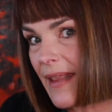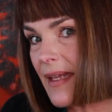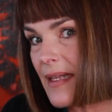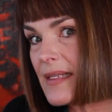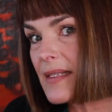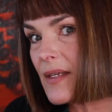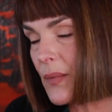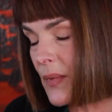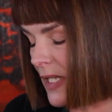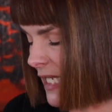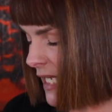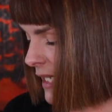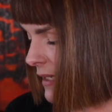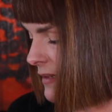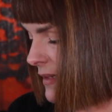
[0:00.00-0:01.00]
I think this is a
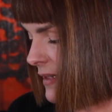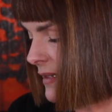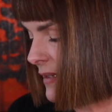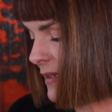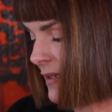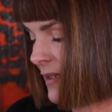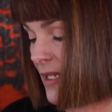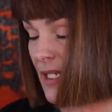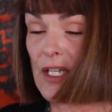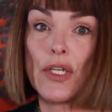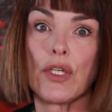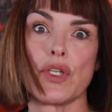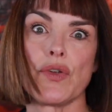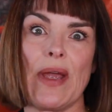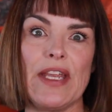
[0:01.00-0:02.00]
really, it
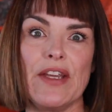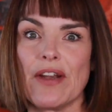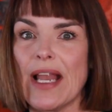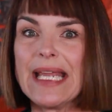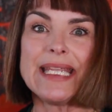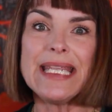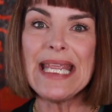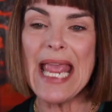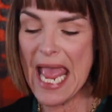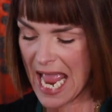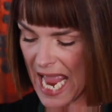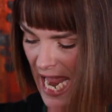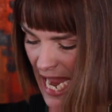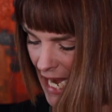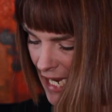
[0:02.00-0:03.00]
looks great. You're like,
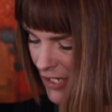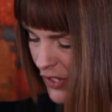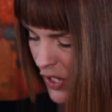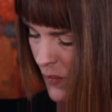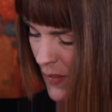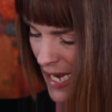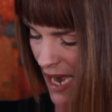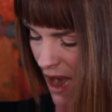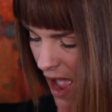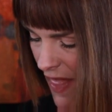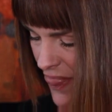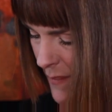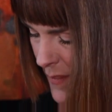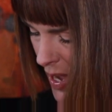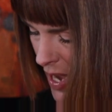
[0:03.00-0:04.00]
yay, look at what I
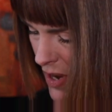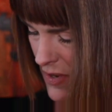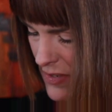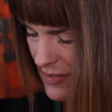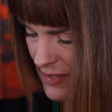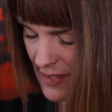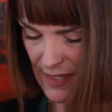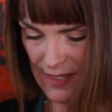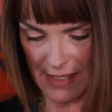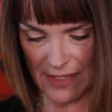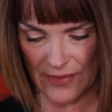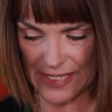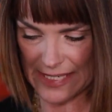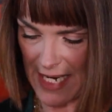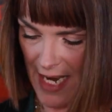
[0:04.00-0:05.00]
got in the post. This is
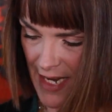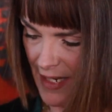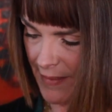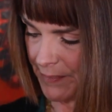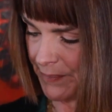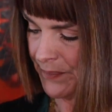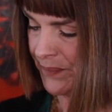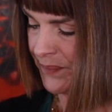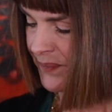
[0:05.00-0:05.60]
so exciting.